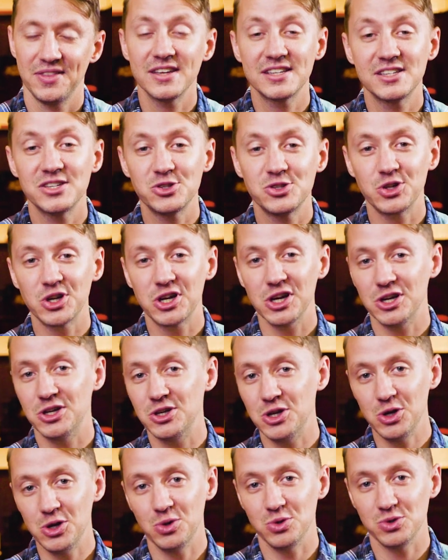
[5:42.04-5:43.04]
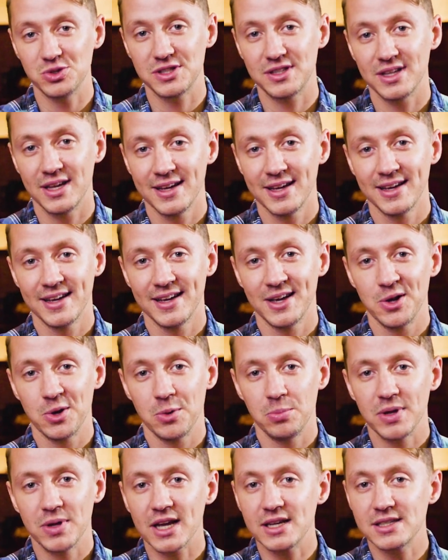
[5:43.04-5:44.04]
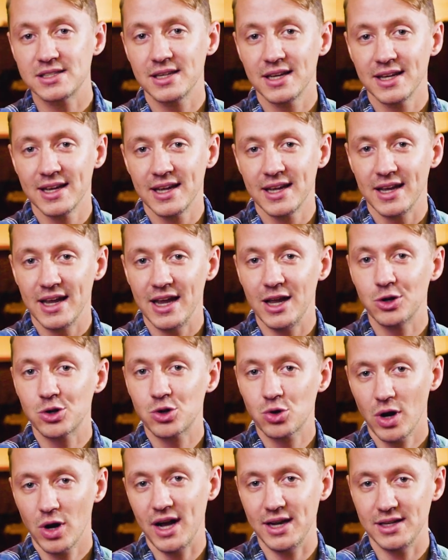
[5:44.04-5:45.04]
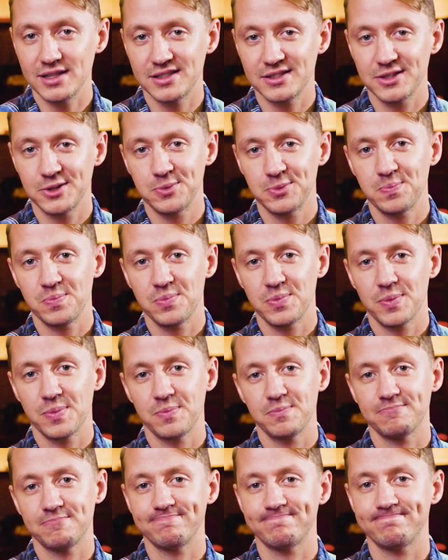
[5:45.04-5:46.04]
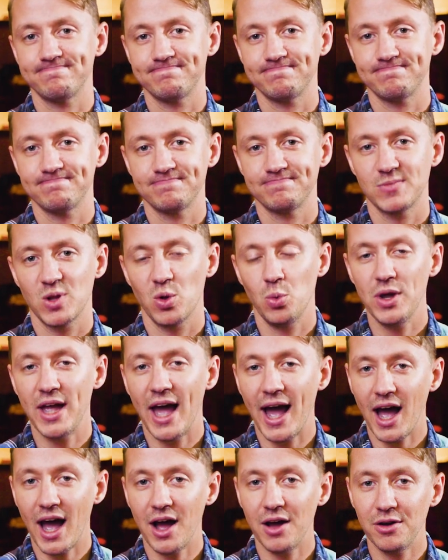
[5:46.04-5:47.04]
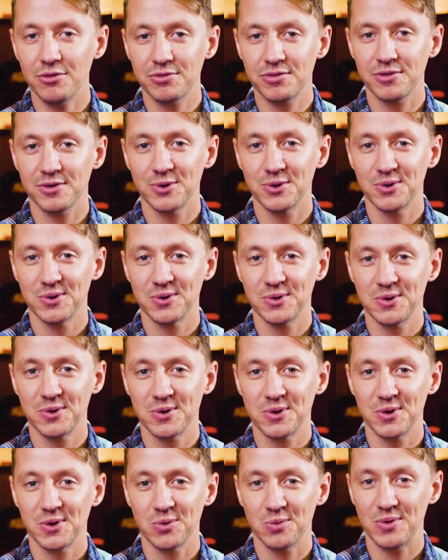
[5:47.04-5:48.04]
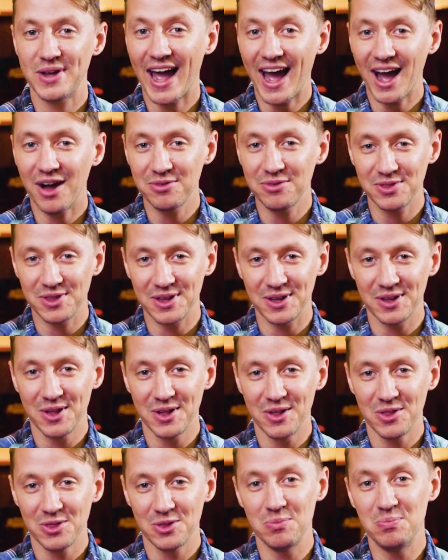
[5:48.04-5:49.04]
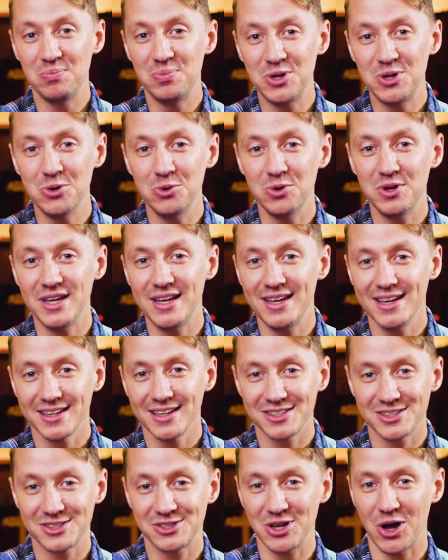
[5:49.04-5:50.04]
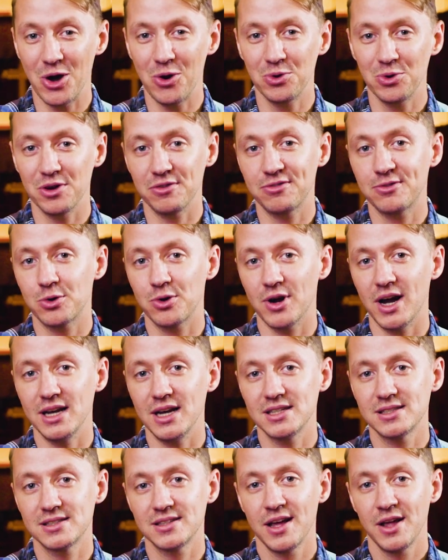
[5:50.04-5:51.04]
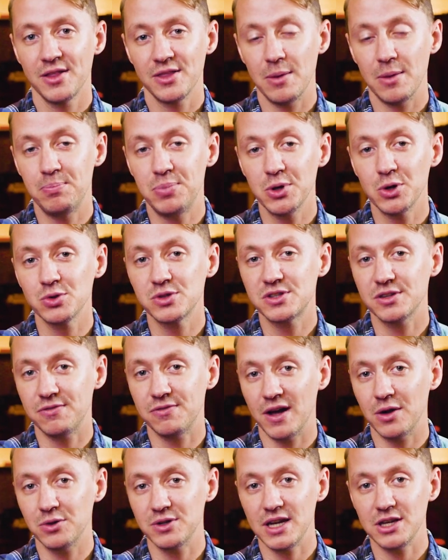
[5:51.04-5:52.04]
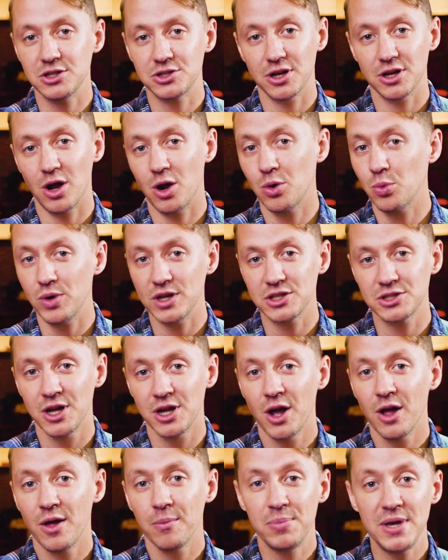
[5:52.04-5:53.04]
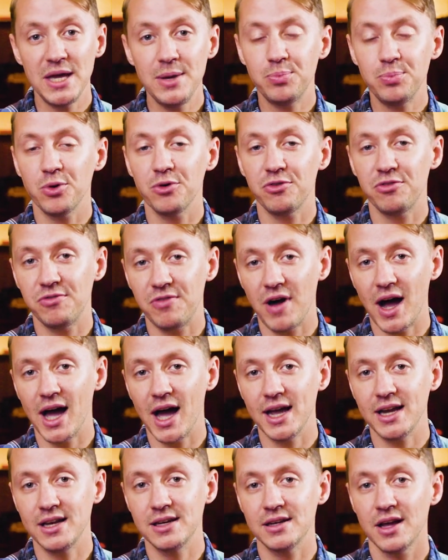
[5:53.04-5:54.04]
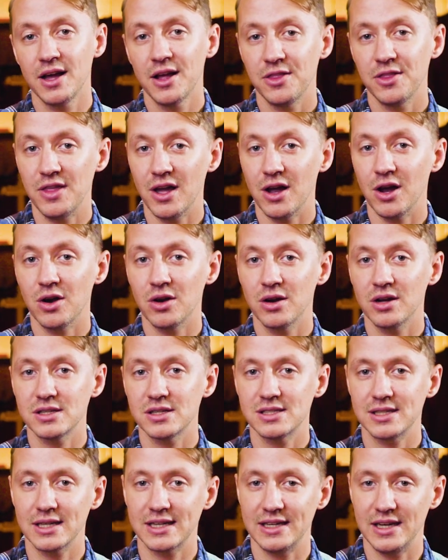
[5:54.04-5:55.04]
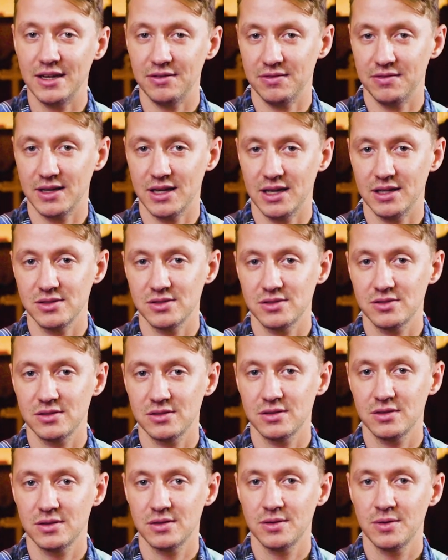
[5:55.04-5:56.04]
This is the good news, because in Christ, we have the beauty stone of Christ that builds the foundation on which people find their significance.